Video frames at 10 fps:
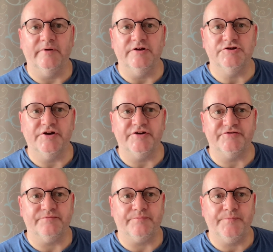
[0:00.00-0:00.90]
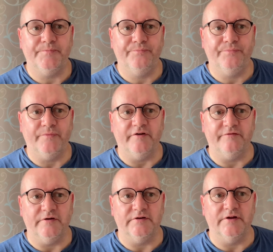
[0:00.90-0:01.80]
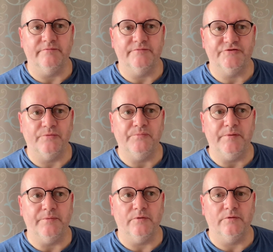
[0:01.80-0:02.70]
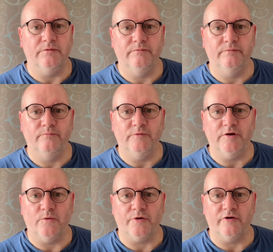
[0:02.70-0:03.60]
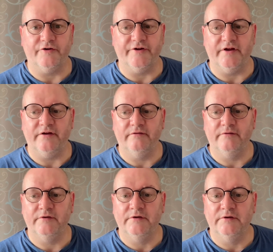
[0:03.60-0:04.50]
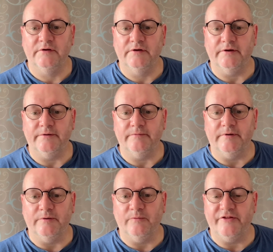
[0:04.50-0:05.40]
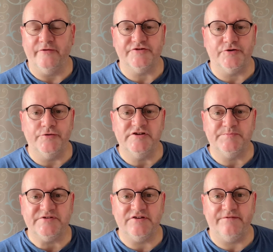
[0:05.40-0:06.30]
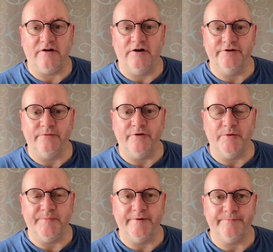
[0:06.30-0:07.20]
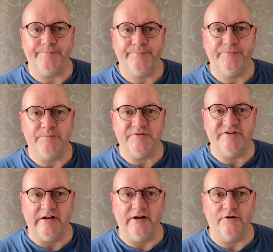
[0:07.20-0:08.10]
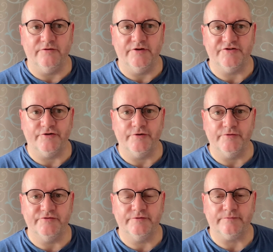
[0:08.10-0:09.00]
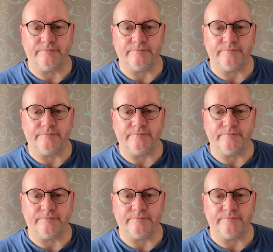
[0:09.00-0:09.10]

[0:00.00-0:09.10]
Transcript: It's just, I feel that some people go on holiday, whether it's cruise specific, I don't know, but particularly on this cruise,